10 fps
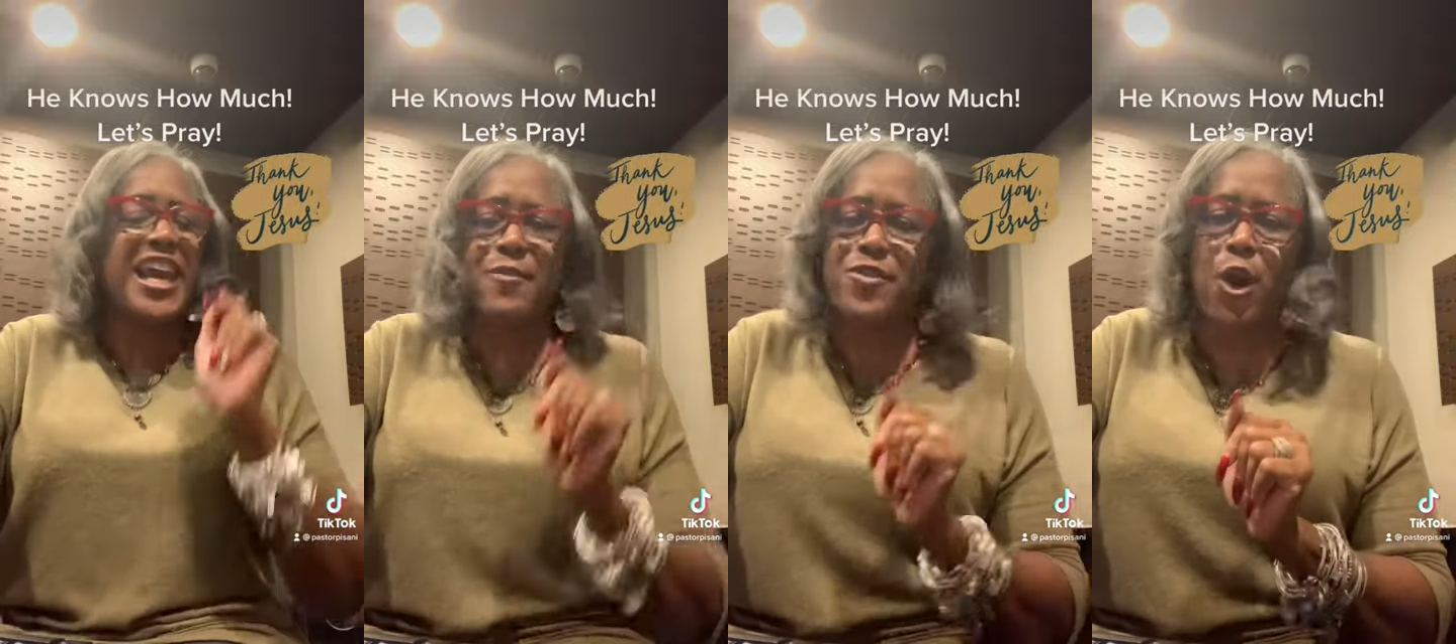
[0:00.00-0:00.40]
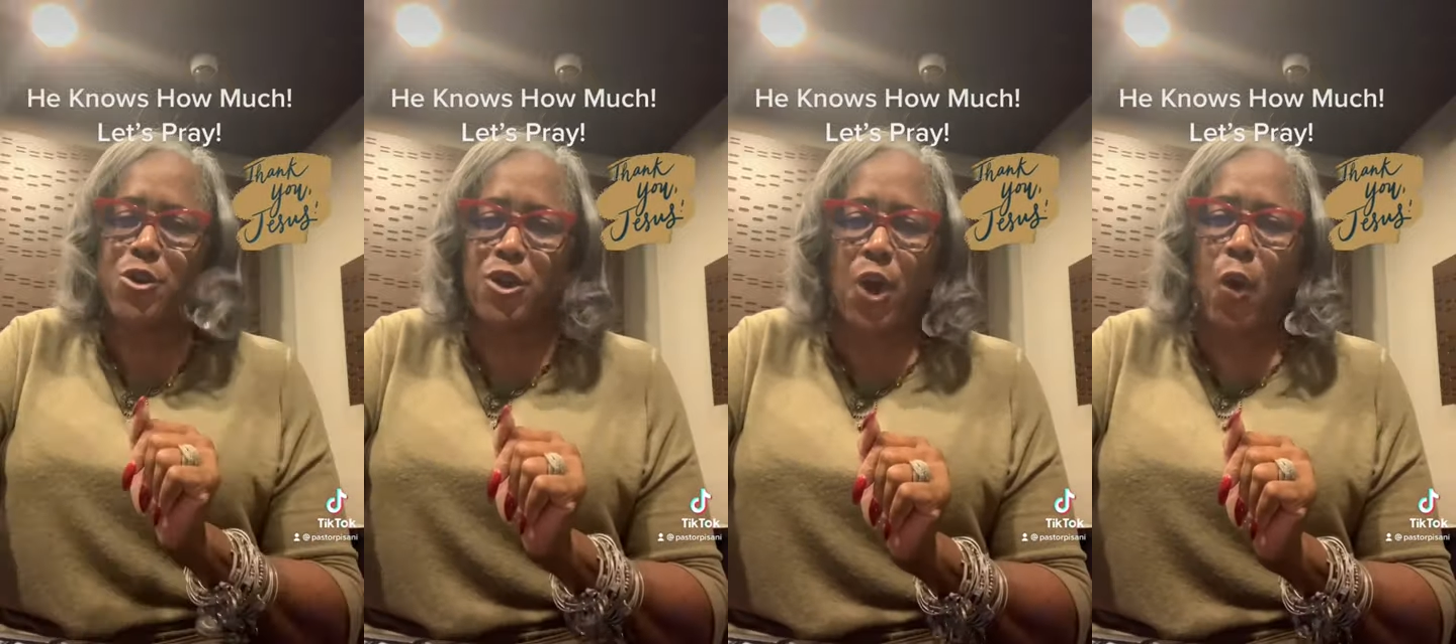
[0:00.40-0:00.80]
Even though
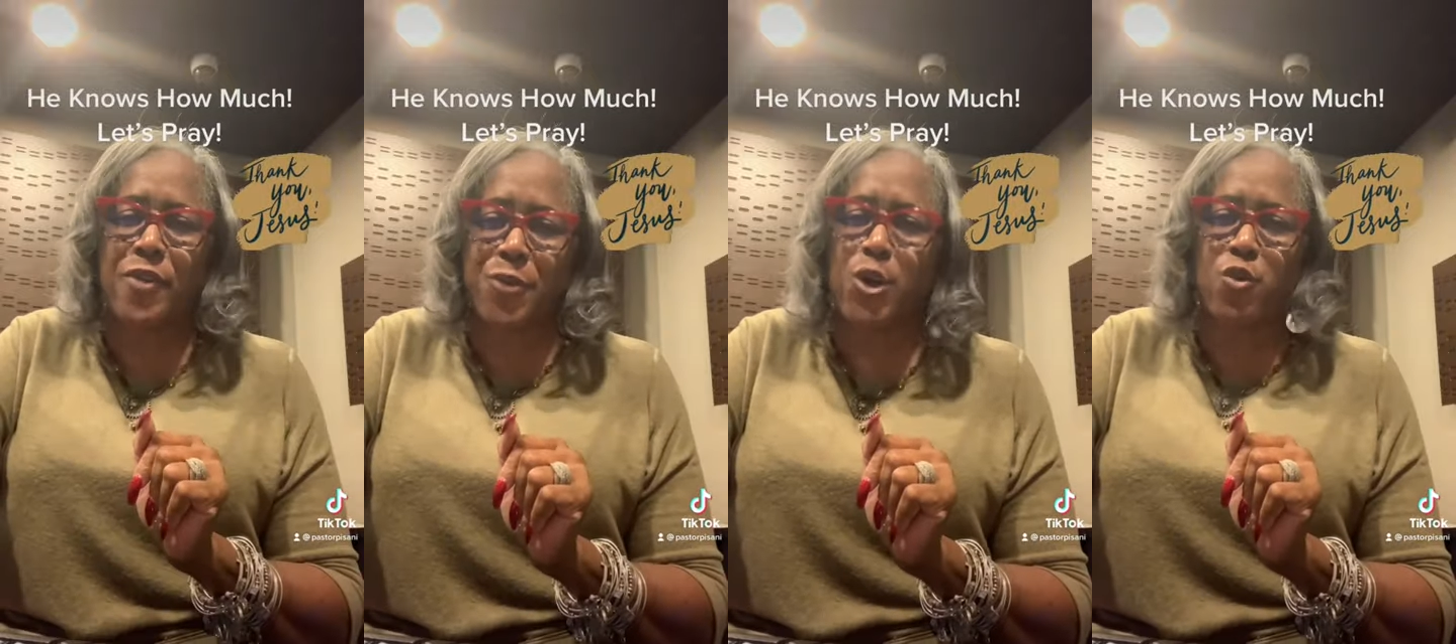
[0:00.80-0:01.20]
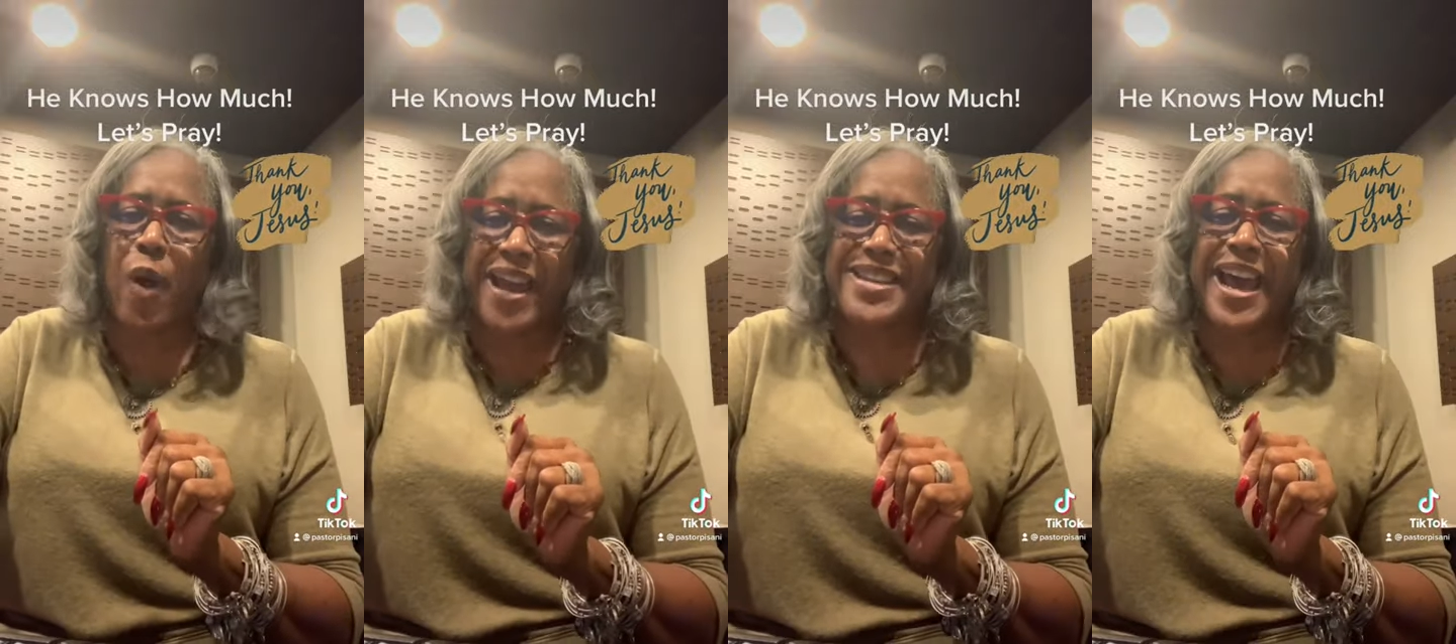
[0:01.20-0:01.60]
you're going through
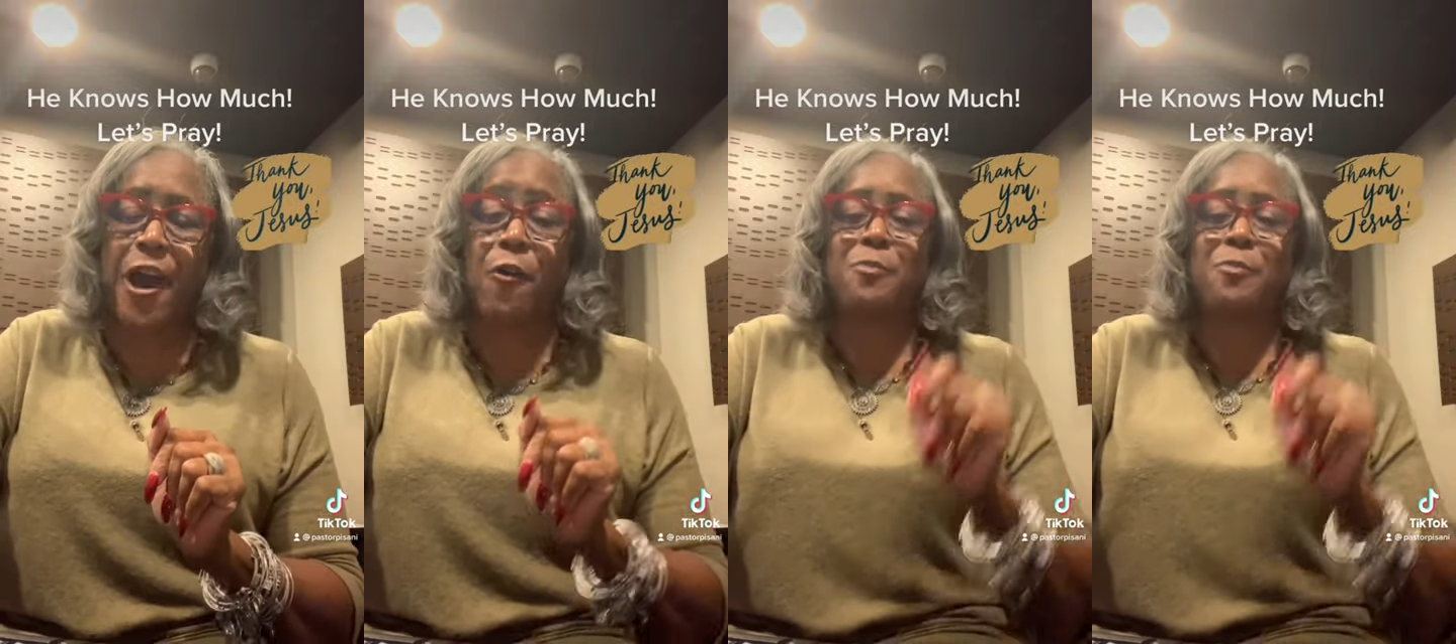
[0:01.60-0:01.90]
right now,